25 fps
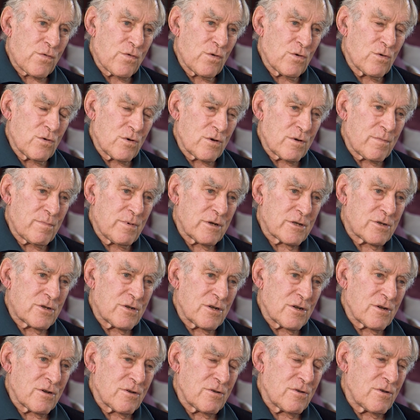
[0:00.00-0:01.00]
forward,
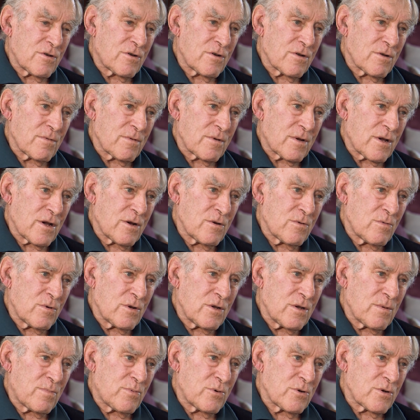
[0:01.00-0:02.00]
but, you know, you've got to go
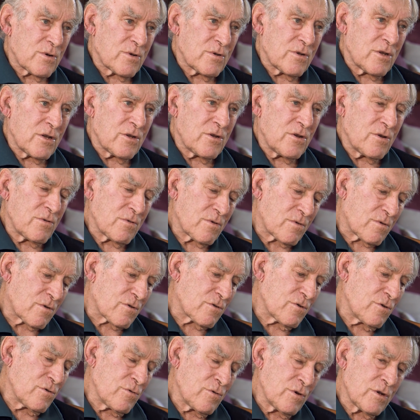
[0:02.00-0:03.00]
where you put, and then you
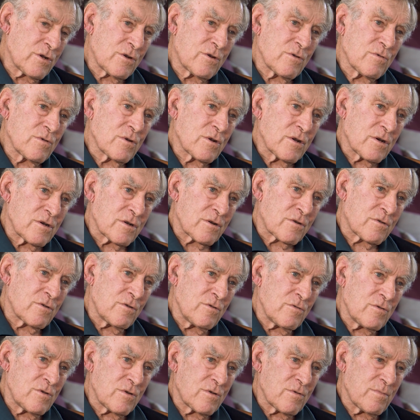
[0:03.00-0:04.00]
grew into it. I
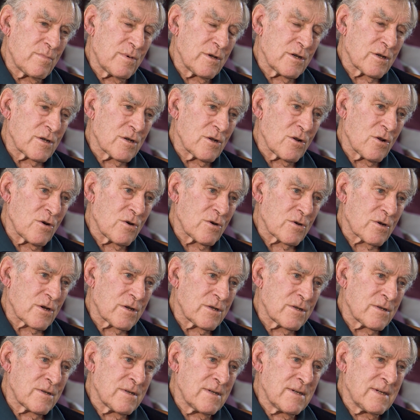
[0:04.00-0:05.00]
grew into being a lock,
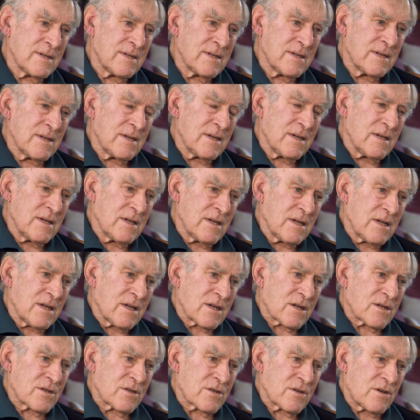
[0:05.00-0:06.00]
and
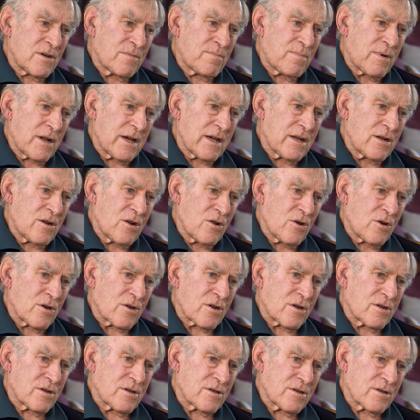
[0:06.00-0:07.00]
because I played
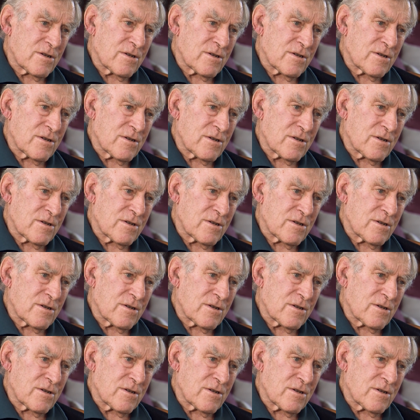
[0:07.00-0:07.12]
lock,